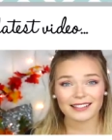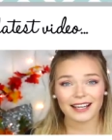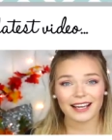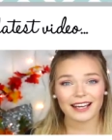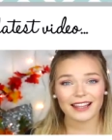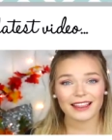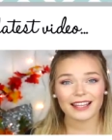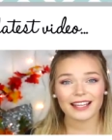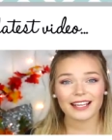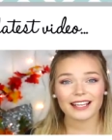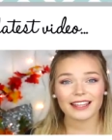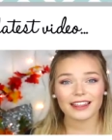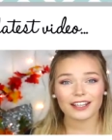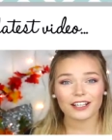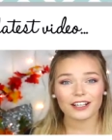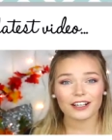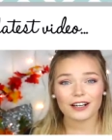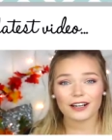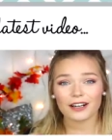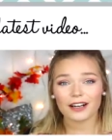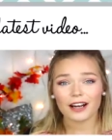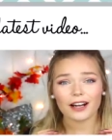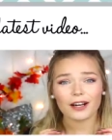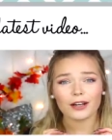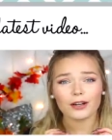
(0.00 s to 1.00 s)
I think
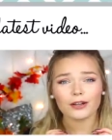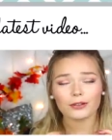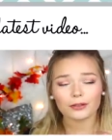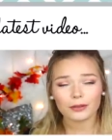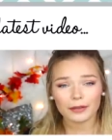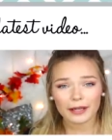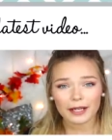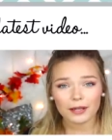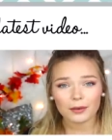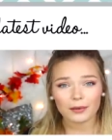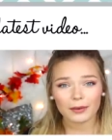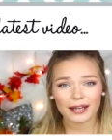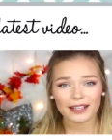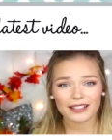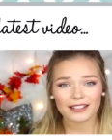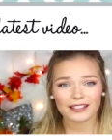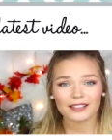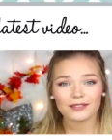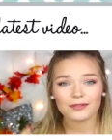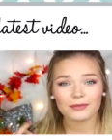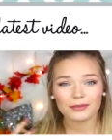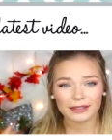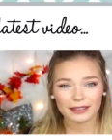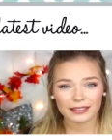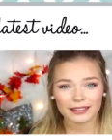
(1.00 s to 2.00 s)
they're a great way to
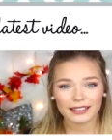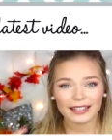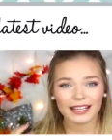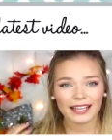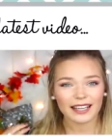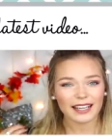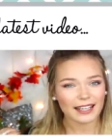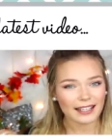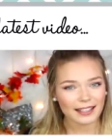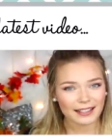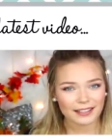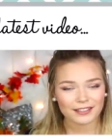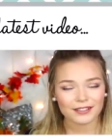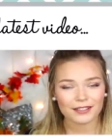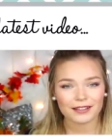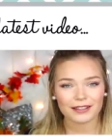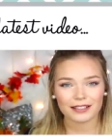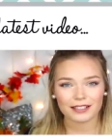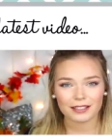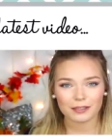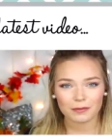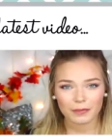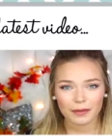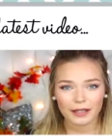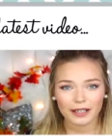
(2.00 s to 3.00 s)
really get into
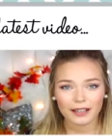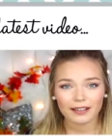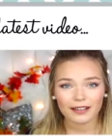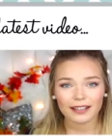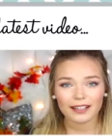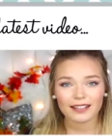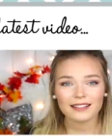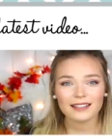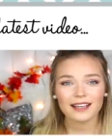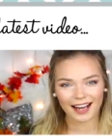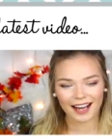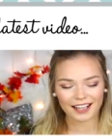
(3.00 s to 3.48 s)
spirits.